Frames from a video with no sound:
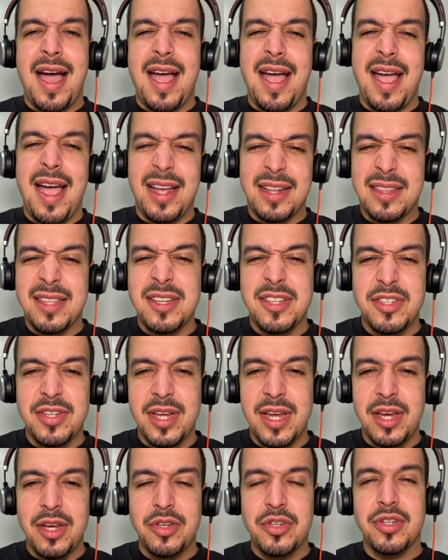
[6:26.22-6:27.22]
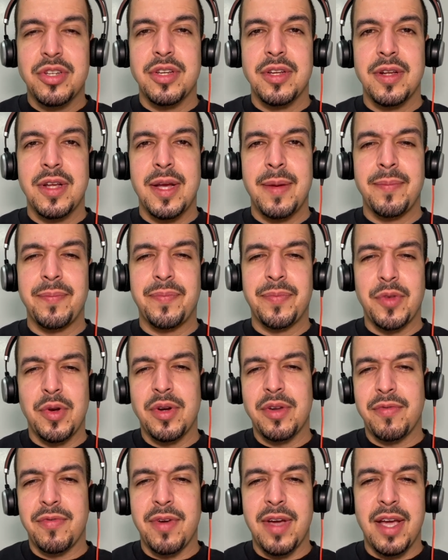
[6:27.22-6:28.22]
at this age, I'm
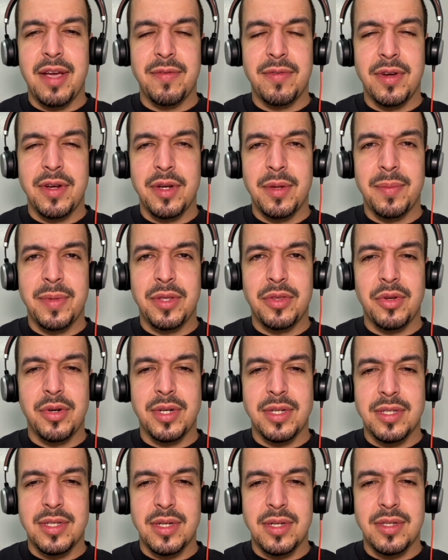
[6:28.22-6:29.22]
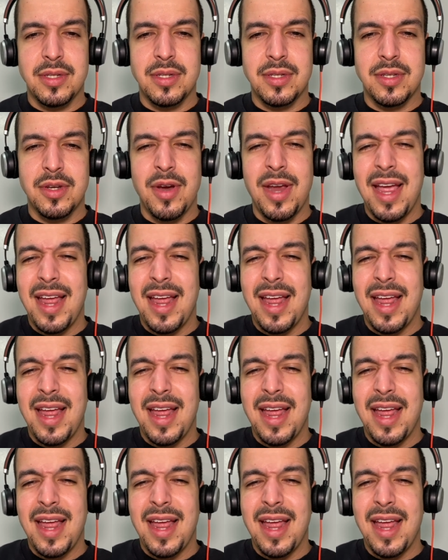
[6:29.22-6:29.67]
35, gonna be 36 this year.